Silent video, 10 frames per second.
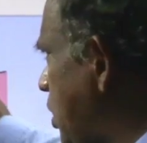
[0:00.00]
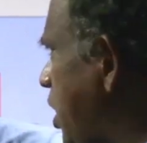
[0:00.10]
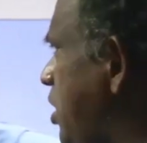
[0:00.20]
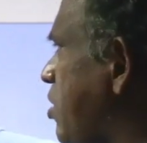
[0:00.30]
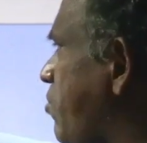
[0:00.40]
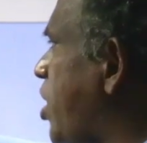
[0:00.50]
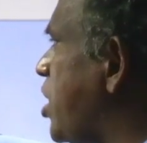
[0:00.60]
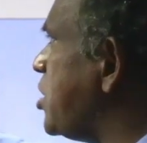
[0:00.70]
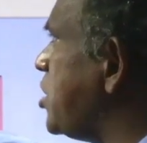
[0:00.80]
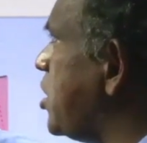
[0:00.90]
is a
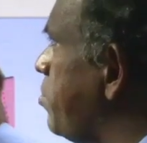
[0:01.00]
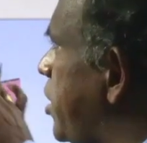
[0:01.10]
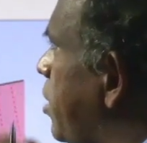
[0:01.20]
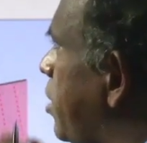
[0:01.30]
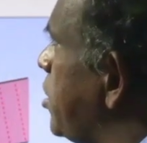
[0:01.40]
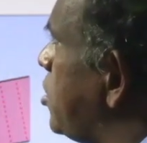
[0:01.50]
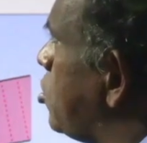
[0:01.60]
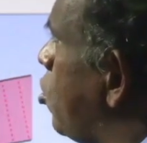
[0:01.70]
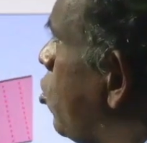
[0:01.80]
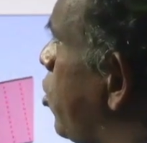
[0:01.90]
faster medium and a
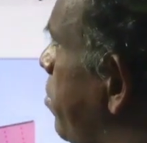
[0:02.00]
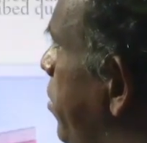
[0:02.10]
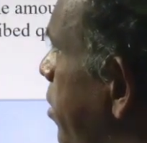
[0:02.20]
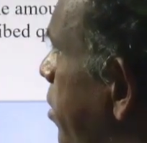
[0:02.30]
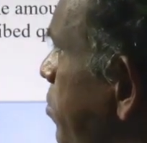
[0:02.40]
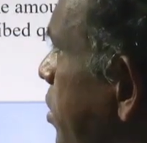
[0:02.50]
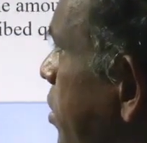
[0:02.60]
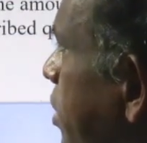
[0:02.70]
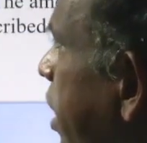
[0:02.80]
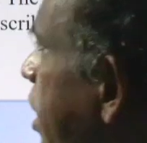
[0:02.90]
slower medium. The
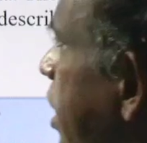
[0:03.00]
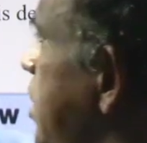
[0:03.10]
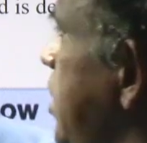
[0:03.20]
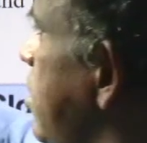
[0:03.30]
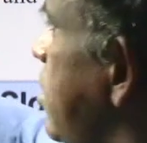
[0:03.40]
indices of